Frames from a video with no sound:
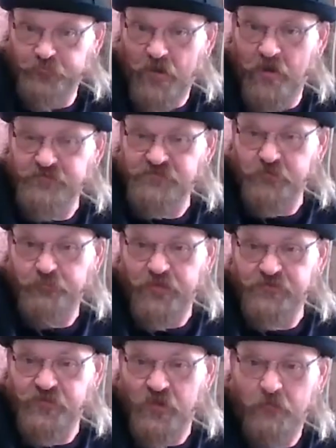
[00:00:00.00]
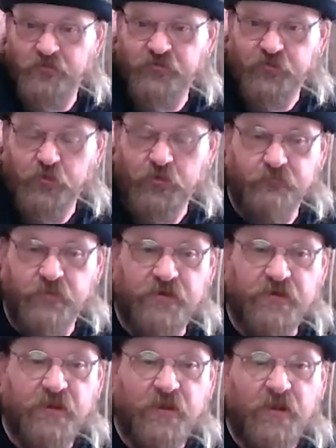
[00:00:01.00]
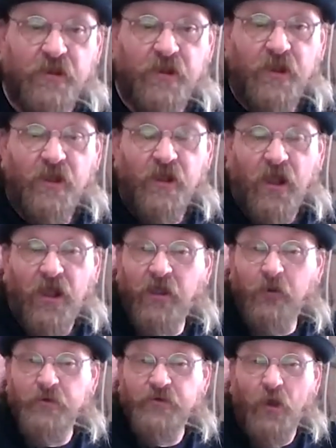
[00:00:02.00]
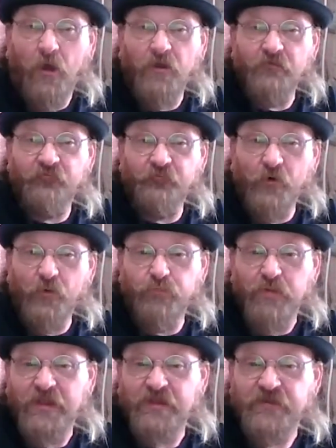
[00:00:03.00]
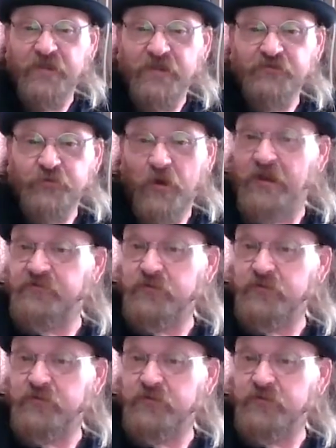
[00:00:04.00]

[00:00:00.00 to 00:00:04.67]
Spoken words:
obviously pays homage to it, but I would call it full plant extract.